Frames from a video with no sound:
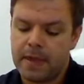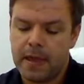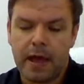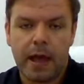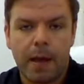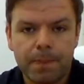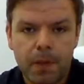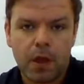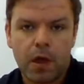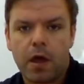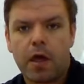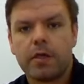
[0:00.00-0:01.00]

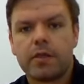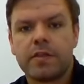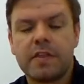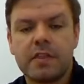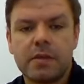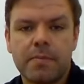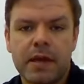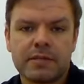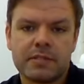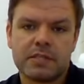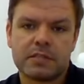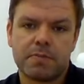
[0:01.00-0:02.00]
The thing that
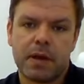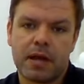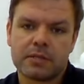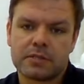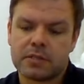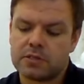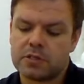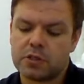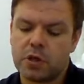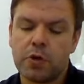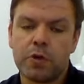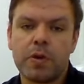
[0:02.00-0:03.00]
makes this mask
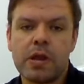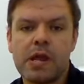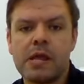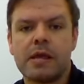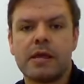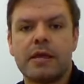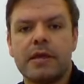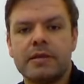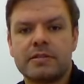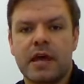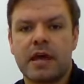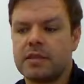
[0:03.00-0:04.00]
so unique
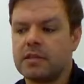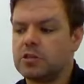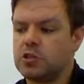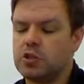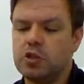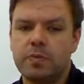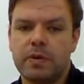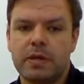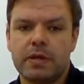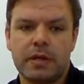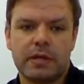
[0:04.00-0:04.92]
is that the tubing,